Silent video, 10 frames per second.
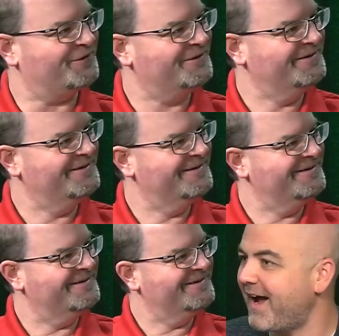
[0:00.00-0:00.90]
I guess
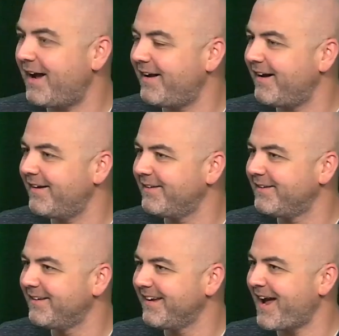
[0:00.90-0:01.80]
so.
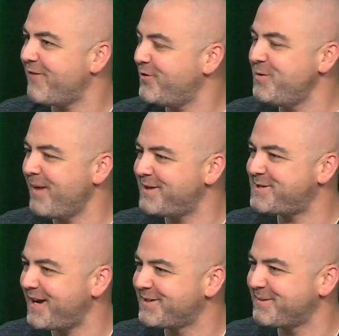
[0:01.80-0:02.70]
Have you met
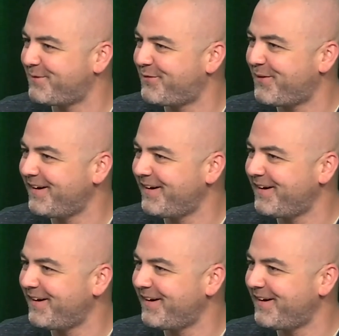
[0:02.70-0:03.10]
Santa before?